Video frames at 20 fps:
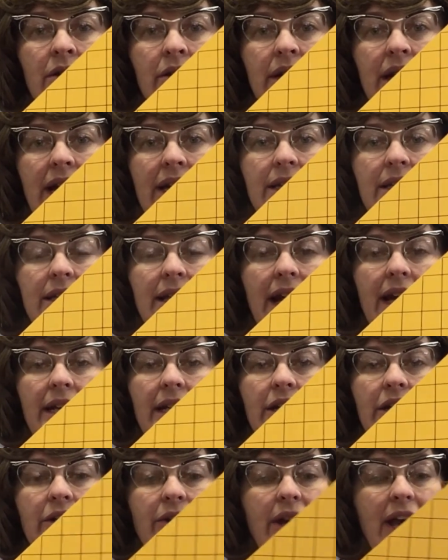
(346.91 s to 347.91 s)
Nice
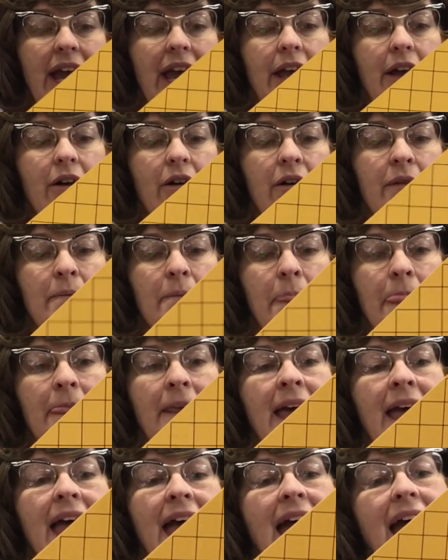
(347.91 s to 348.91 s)
90-degree angle.
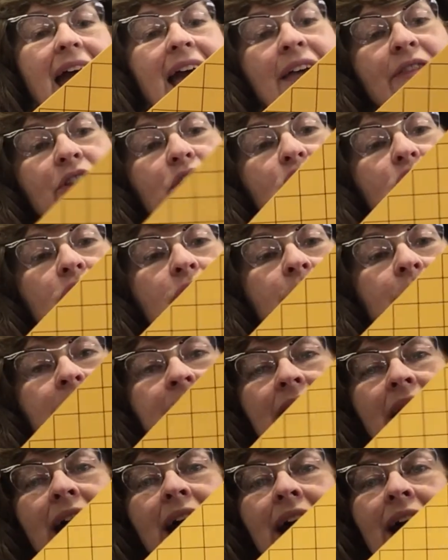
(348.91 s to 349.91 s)
And the two
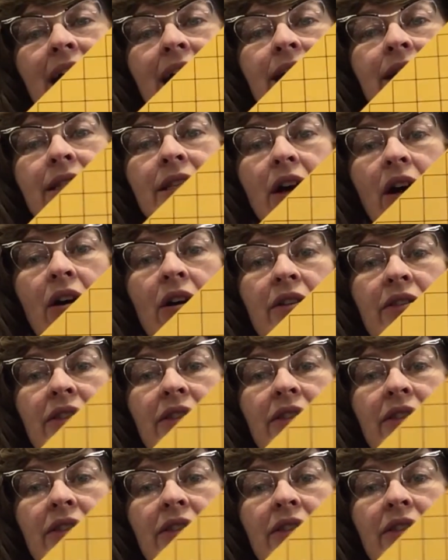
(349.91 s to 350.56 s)
sides are